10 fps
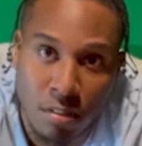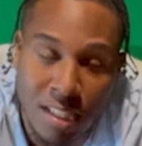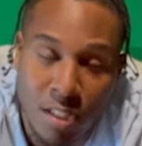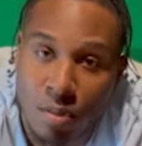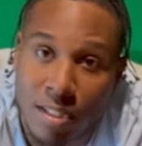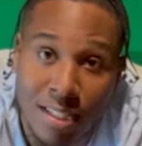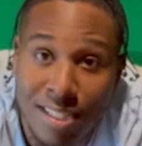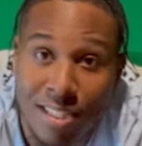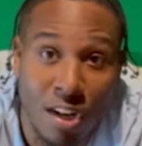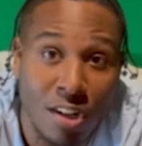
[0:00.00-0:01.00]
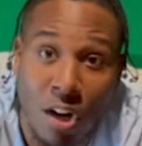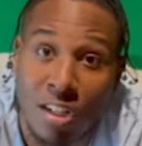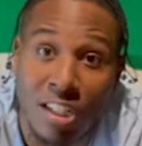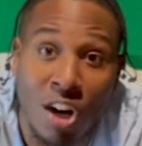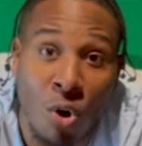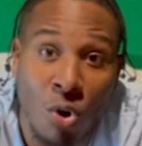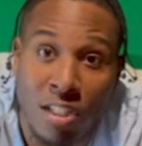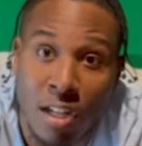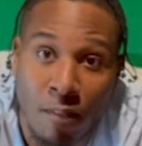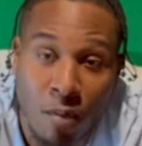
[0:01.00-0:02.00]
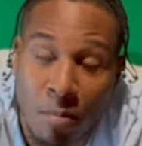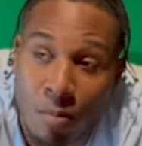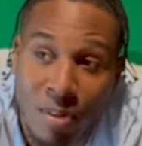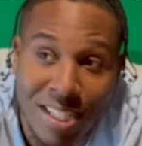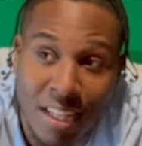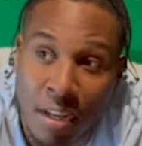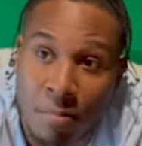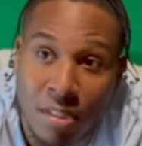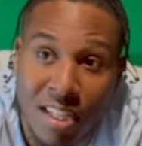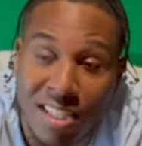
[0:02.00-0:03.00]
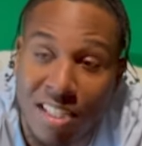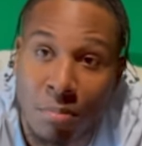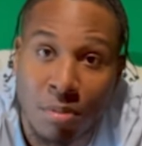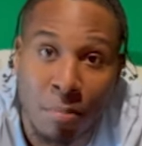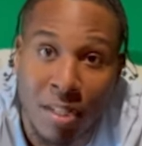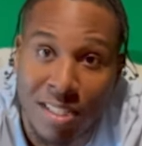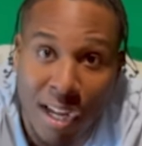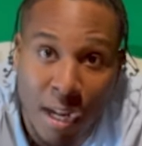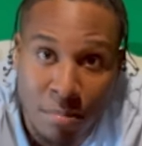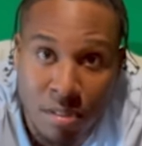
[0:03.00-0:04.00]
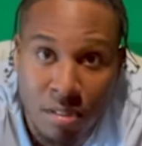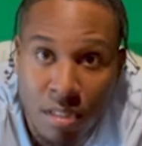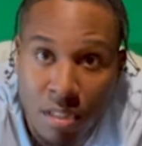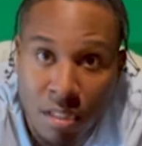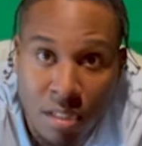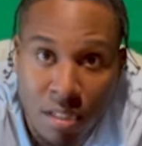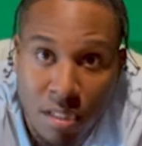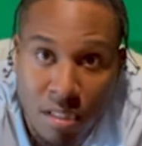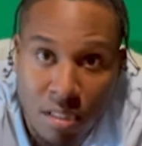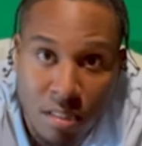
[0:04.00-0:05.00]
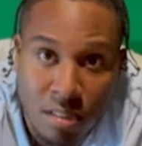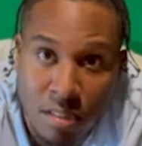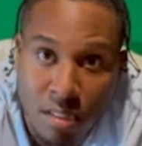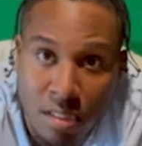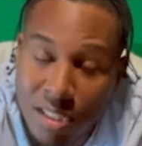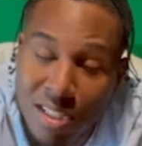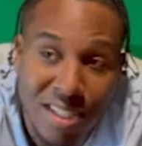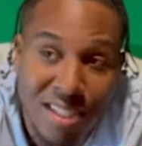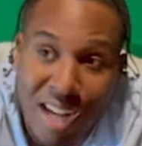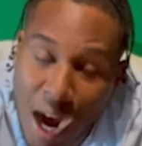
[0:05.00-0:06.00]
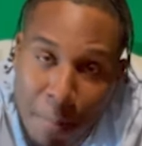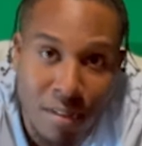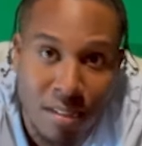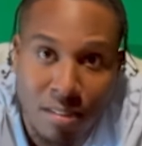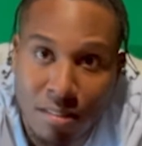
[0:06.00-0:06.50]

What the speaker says: This has gone on long enough. We see him get snubbed so many times. Stop it.